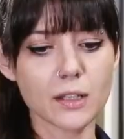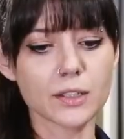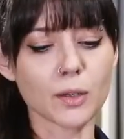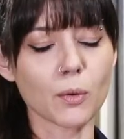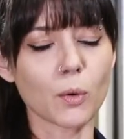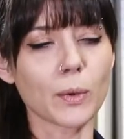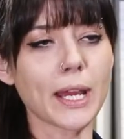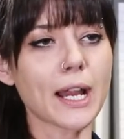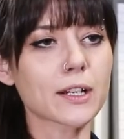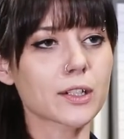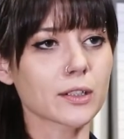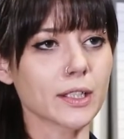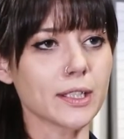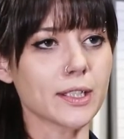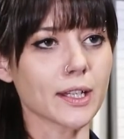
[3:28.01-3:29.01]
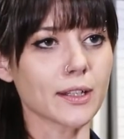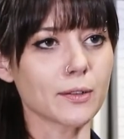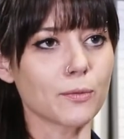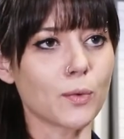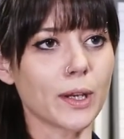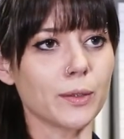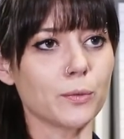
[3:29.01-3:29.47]
So what we actually
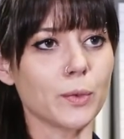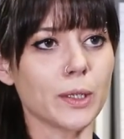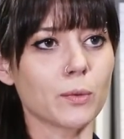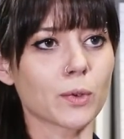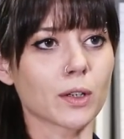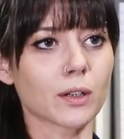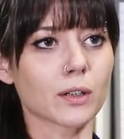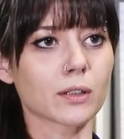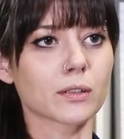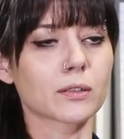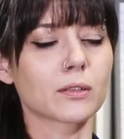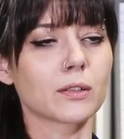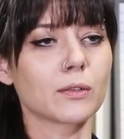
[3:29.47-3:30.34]
did when we were